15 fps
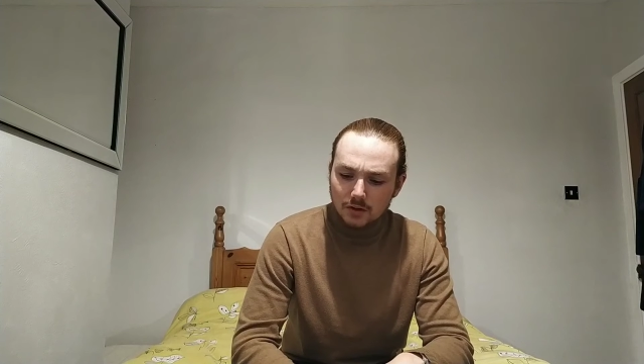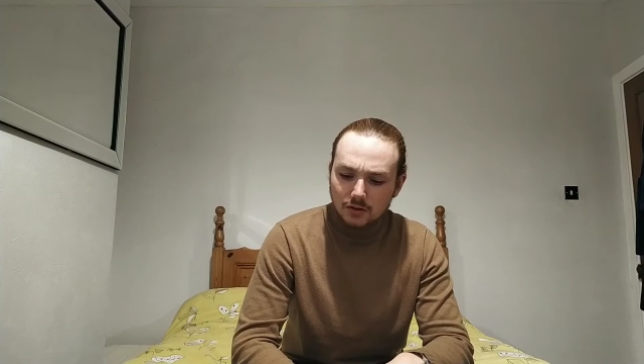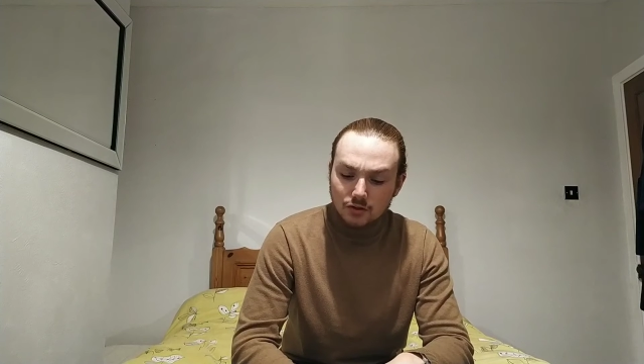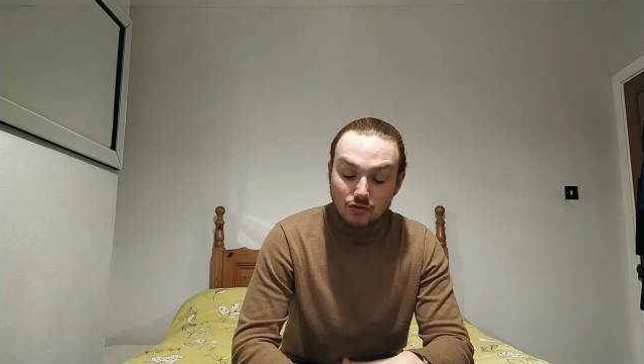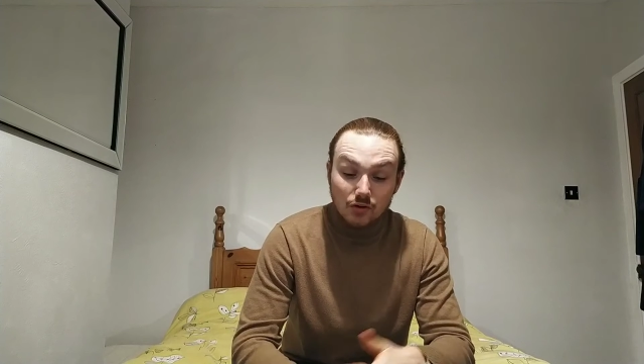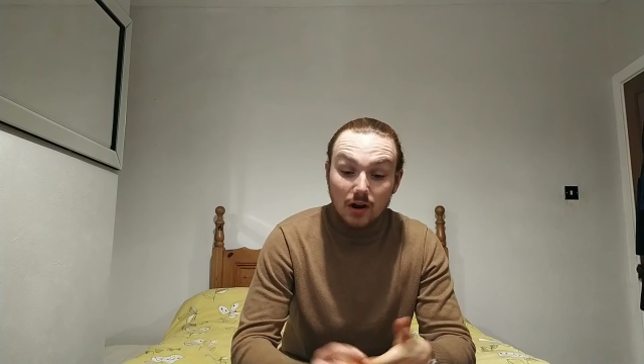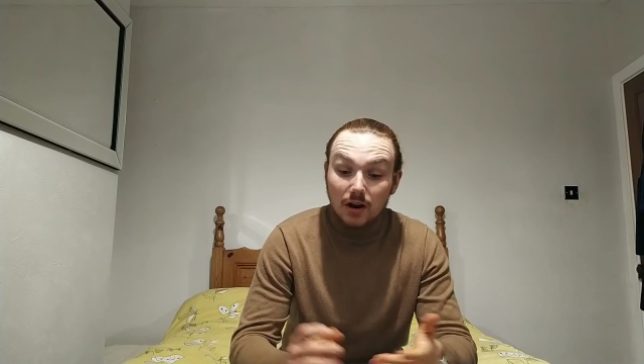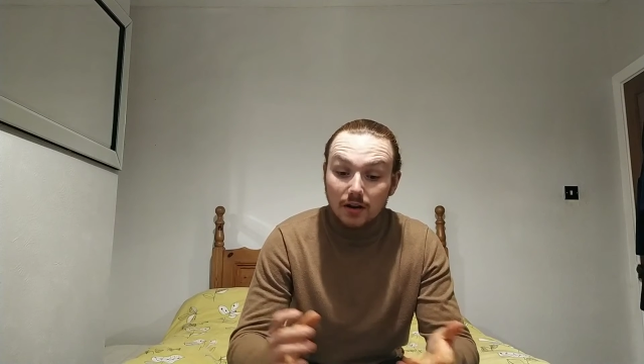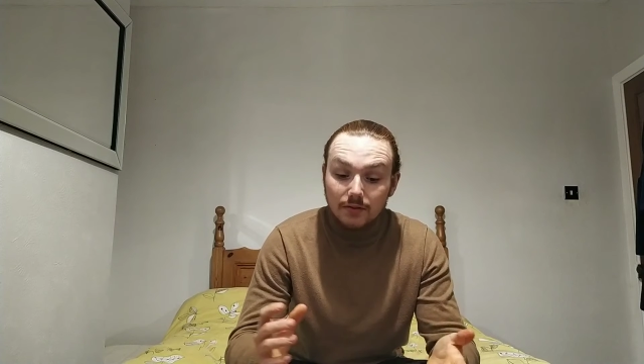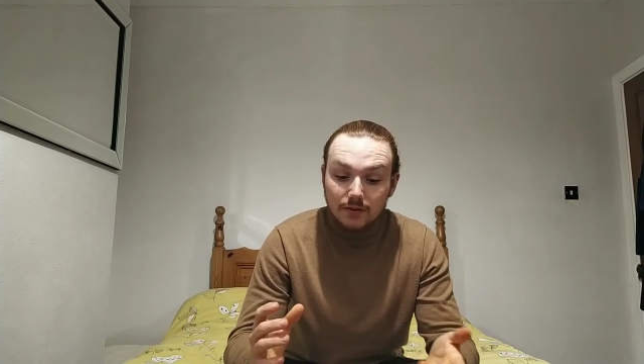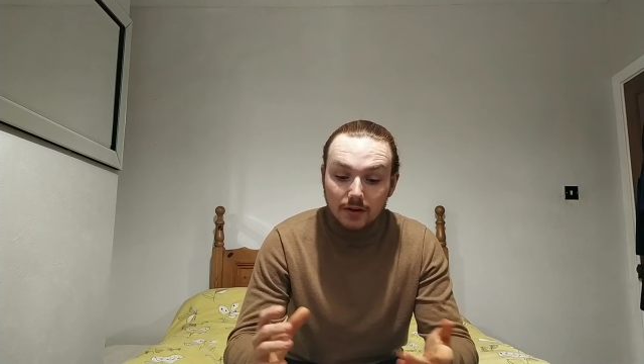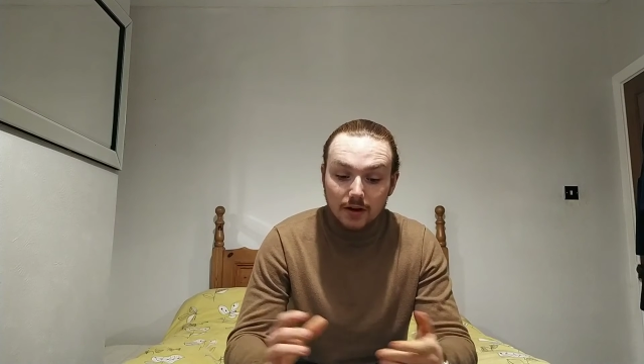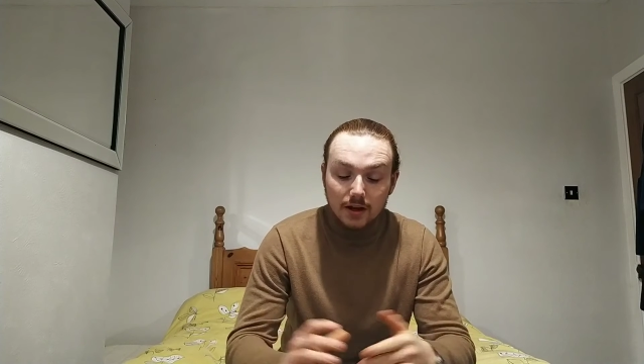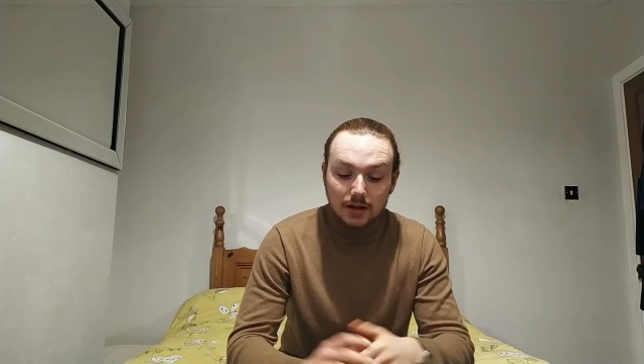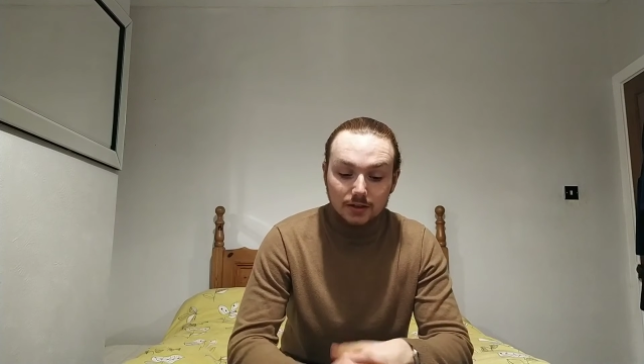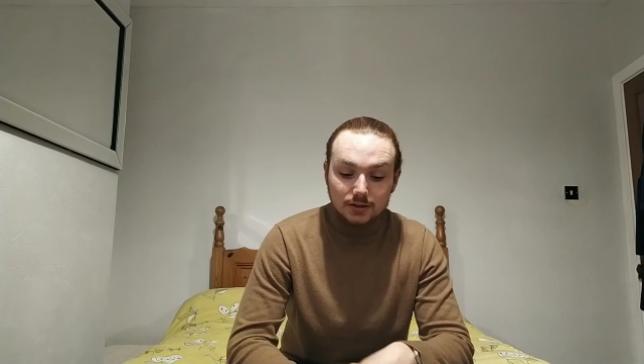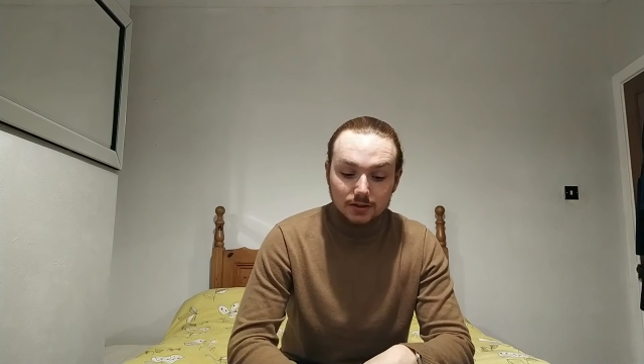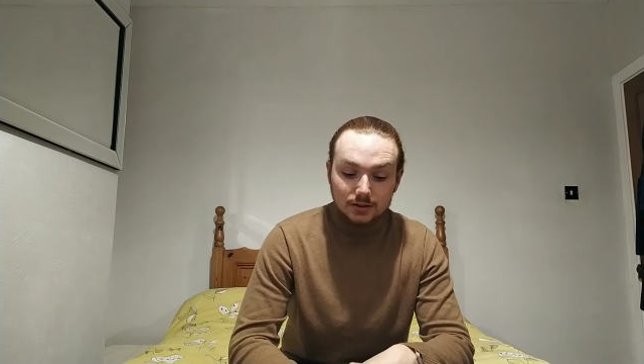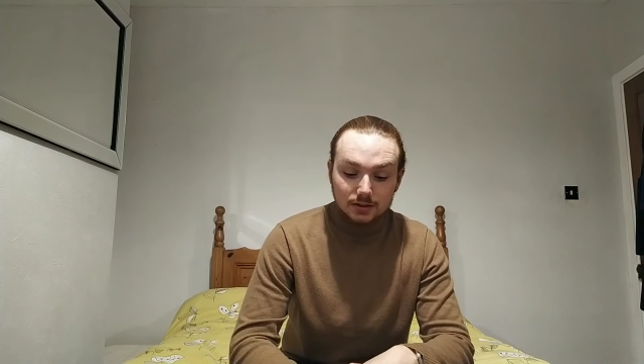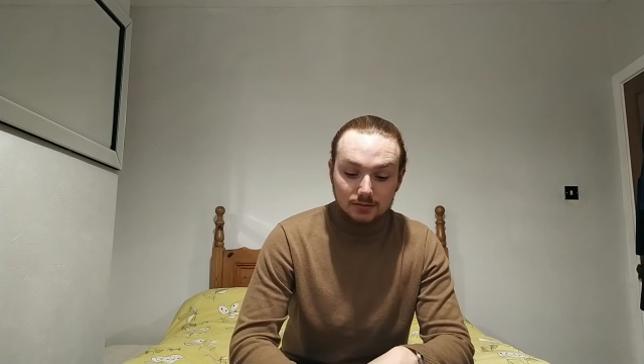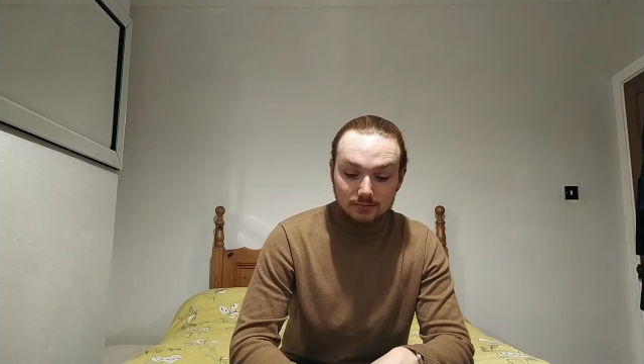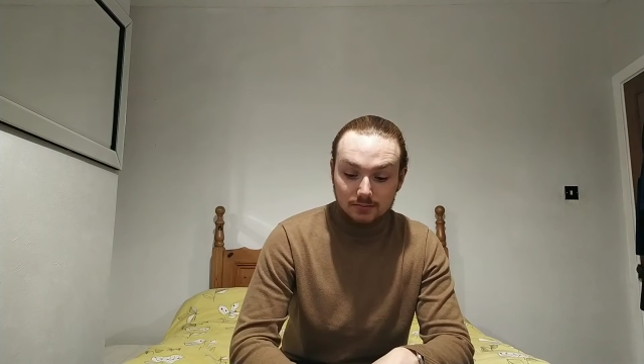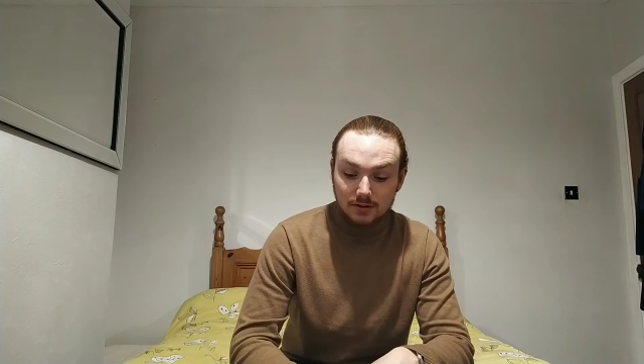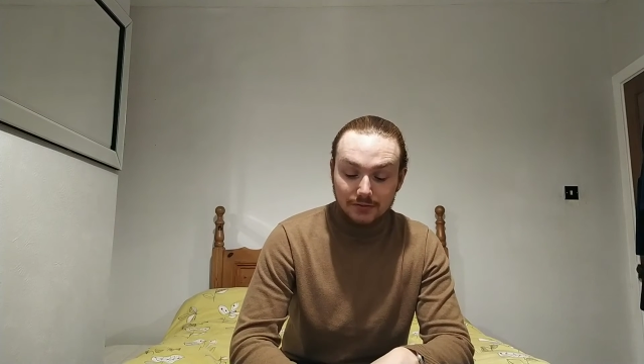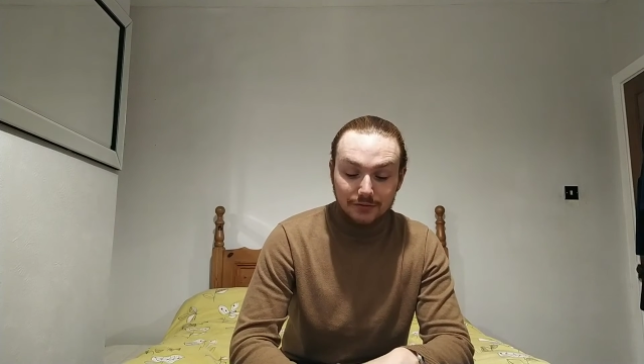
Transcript: derived, I guess, a